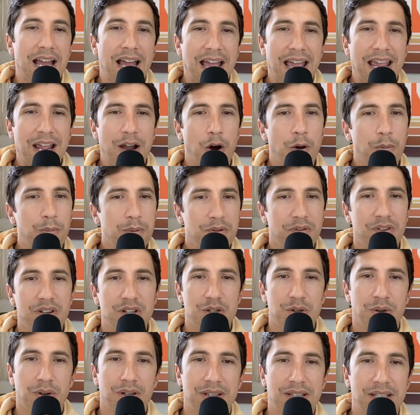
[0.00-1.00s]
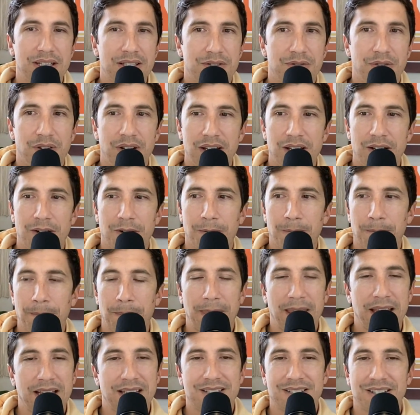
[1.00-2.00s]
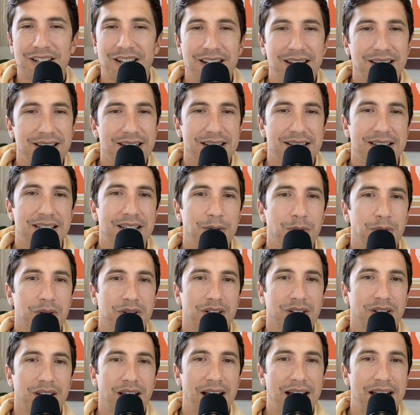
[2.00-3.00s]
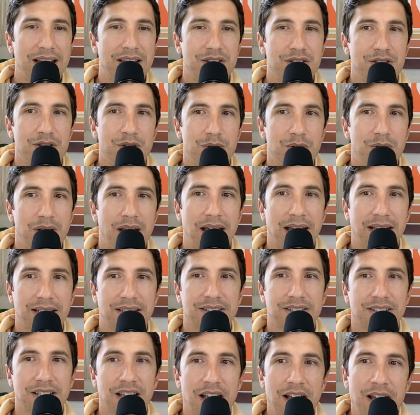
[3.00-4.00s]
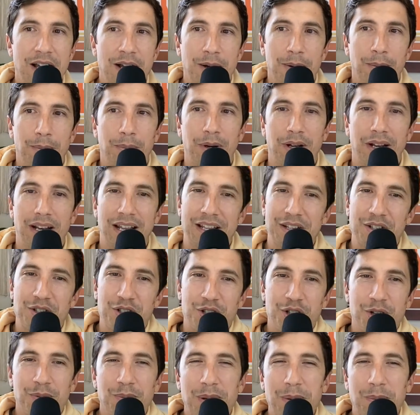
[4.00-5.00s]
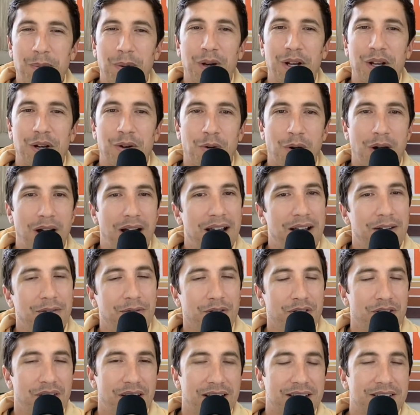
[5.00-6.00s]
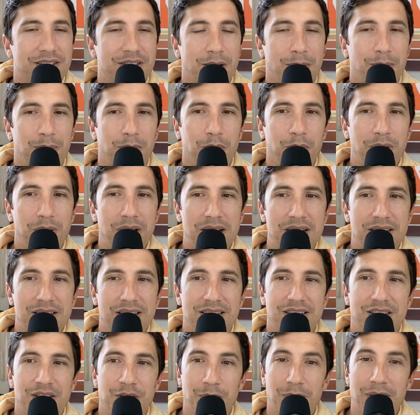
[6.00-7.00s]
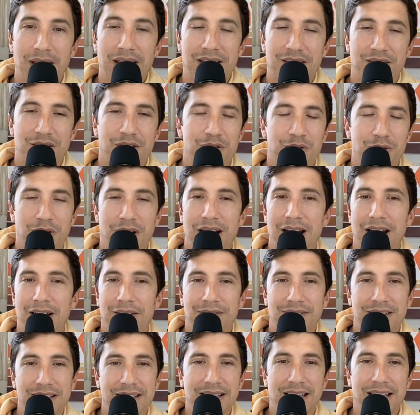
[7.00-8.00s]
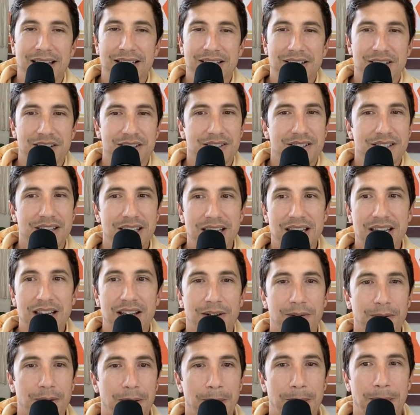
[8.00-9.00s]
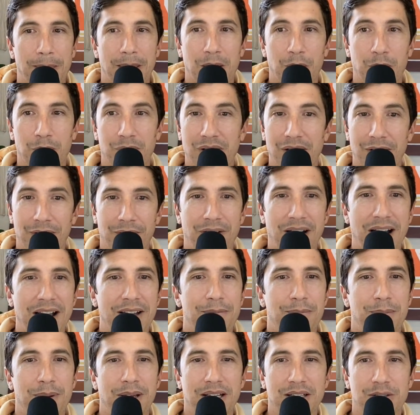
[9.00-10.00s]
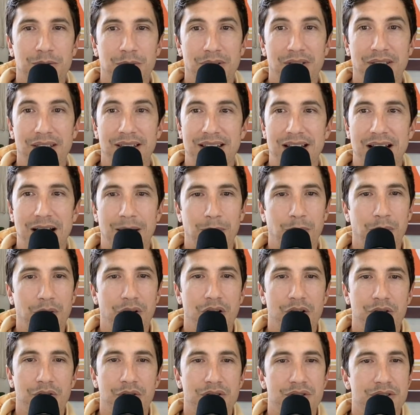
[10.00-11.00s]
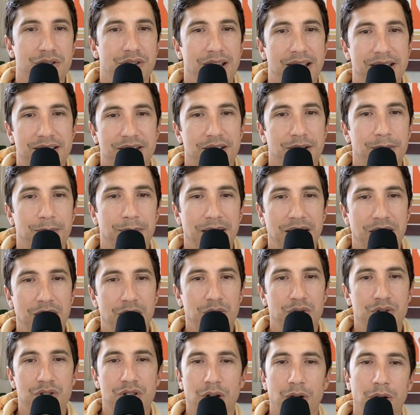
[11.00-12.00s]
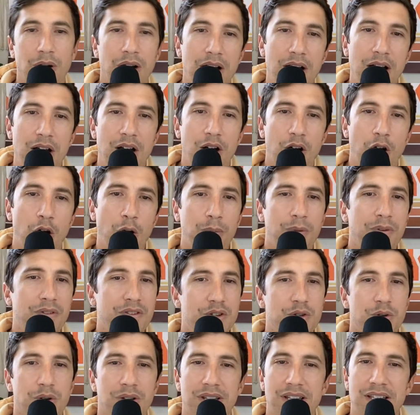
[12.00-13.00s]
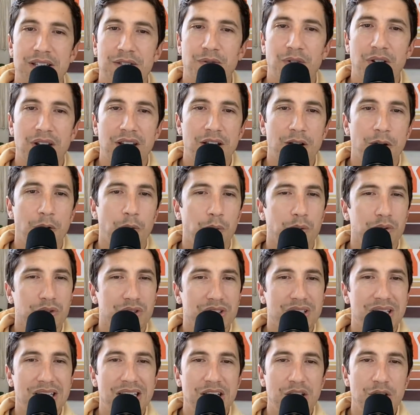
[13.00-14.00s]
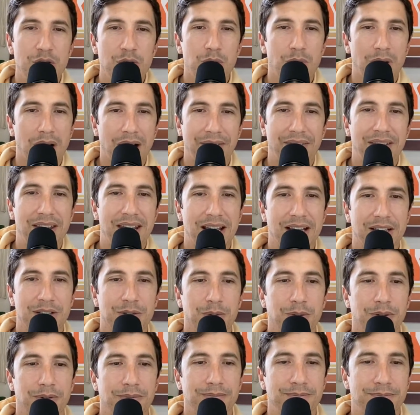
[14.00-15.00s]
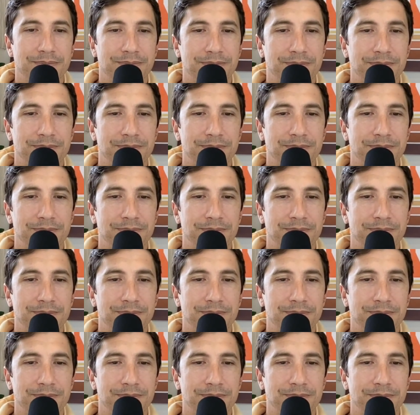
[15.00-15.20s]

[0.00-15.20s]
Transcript: hey, hope you've enjoyed this video. Excited to see what the Lions do next, but it should be pretty quiet for the next couple of weeks until we hit the draft, and then just see, we've got 5 picks within the top 100, so that's going to be huge. So hope you've enjoyed this video. We'll see you on the next one.